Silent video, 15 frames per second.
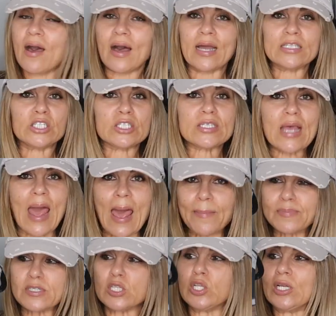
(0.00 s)
I just
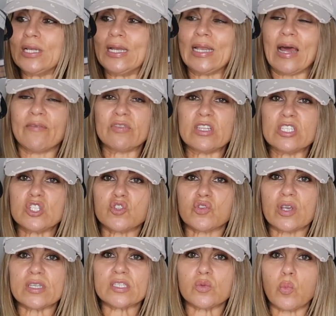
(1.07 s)
absolutely love this
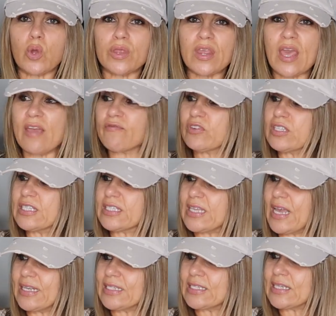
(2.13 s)
dress, worth every
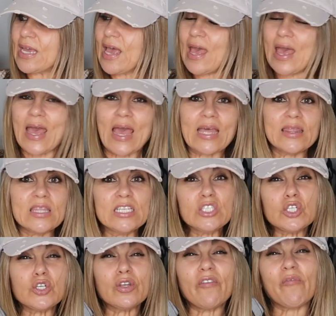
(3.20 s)
cent. And this
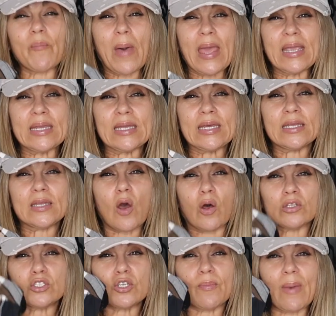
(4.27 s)
should have made it
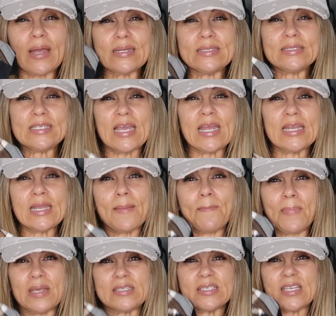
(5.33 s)
onto my 10
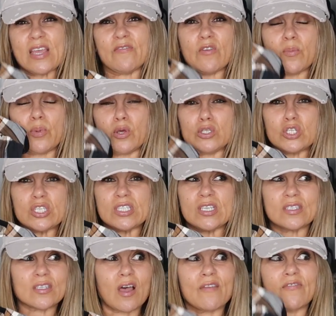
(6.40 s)
best ever
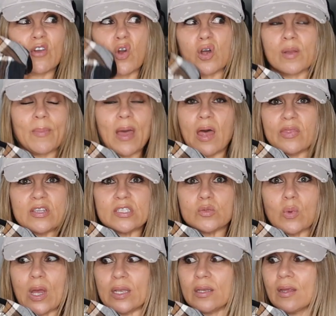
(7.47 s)
purchases. I forgot about this
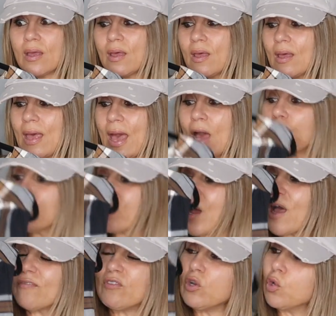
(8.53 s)
one. How could
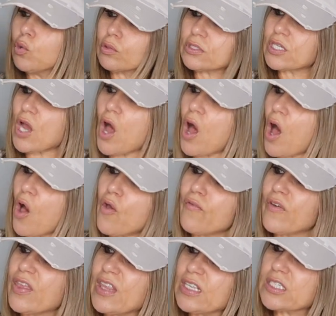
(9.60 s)
I have looked
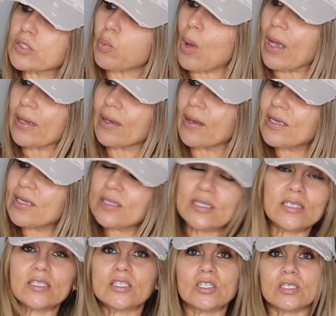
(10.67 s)
over this one? It
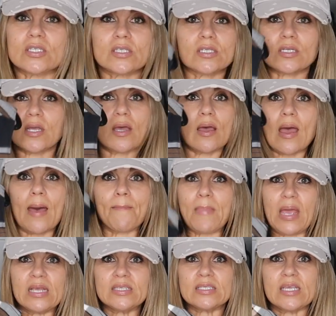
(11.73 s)
is just
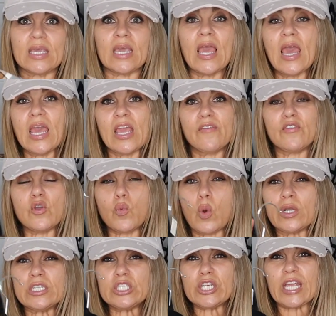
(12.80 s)
amazing. If you
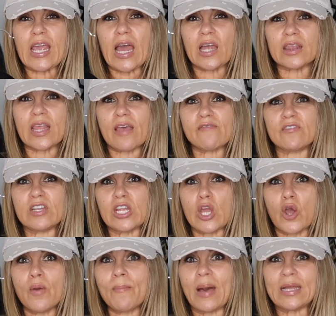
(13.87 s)
want to check out that
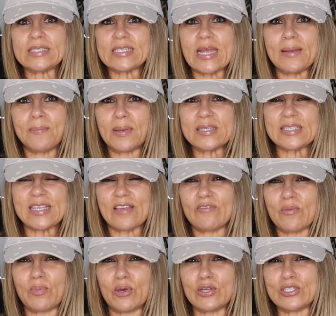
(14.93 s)
video, my 10 best
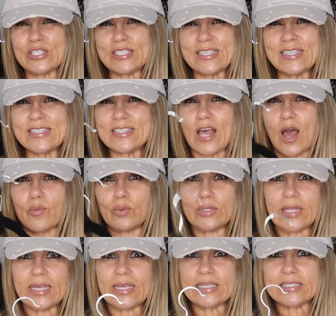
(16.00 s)
ever purchases, I will
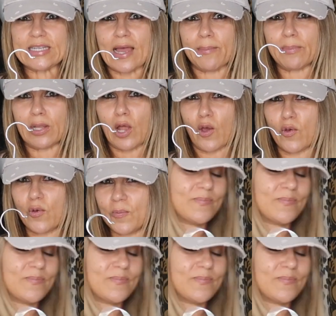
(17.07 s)
link it down below.